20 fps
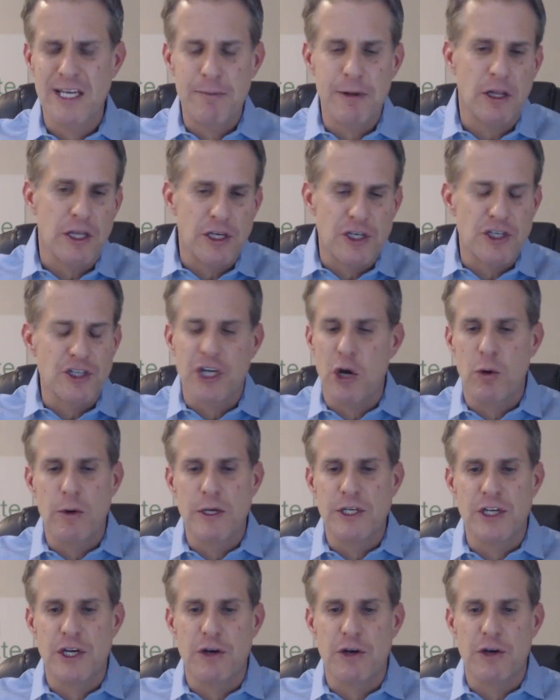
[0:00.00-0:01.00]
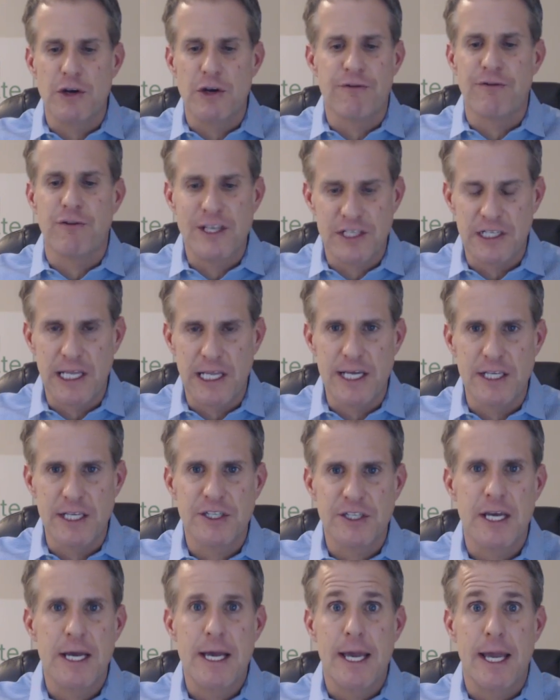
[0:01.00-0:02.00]
and typically just go into your friends
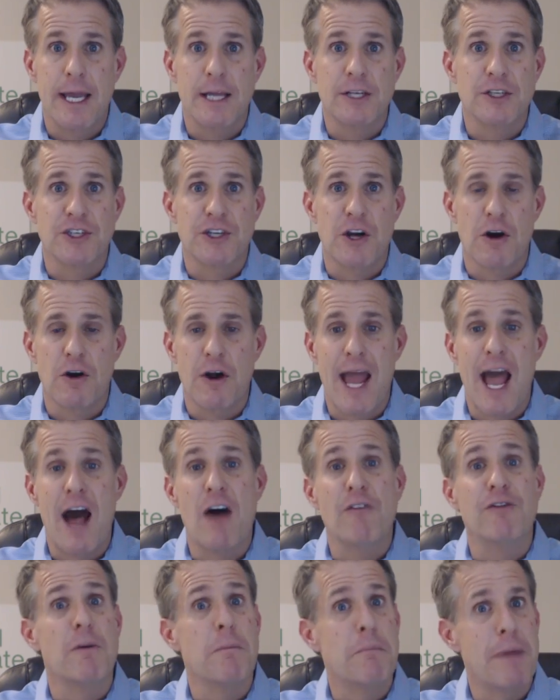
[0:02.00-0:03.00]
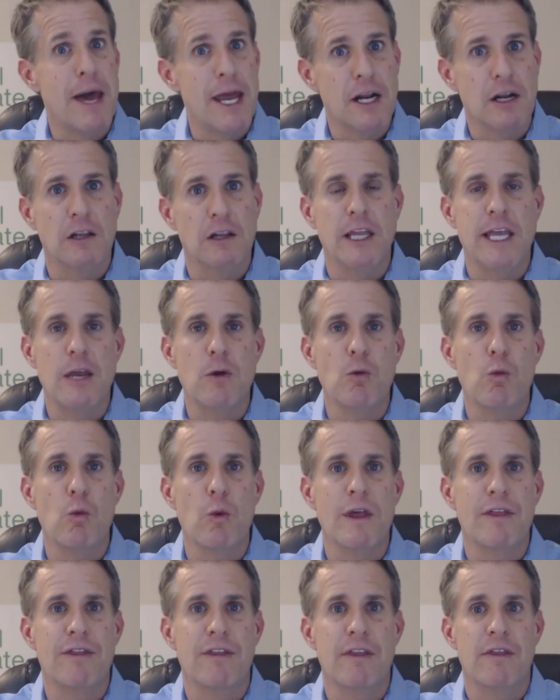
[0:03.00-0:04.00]
list and start alphabetically
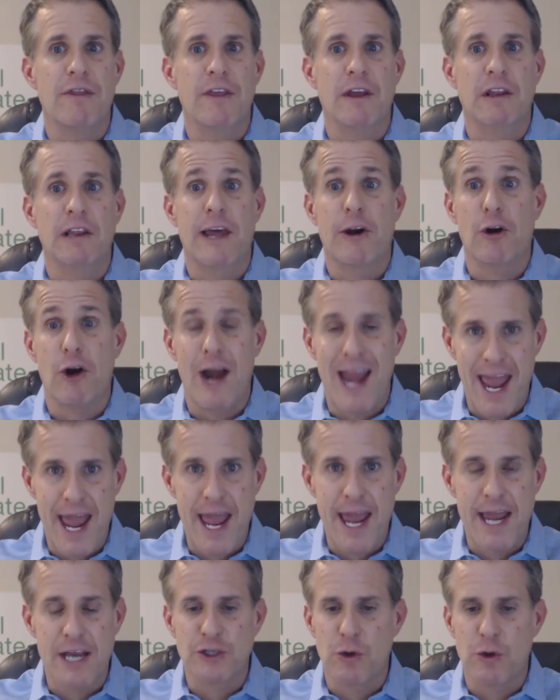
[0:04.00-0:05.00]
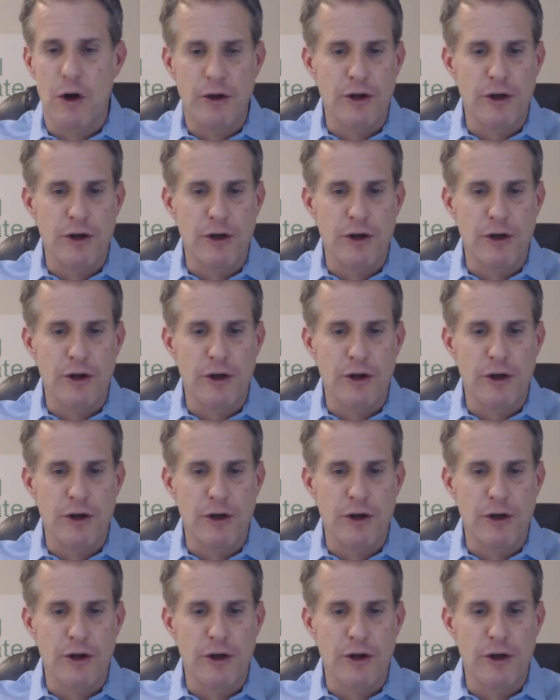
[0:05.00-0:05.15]
with the letter A,